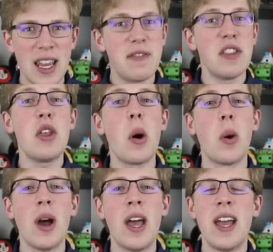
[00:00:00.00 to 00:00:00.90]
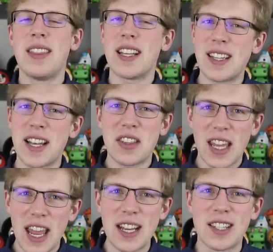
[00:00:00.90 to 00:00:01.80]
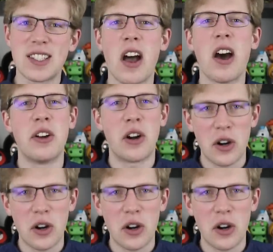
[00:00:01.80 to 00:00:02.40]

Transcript: even though that's not the case on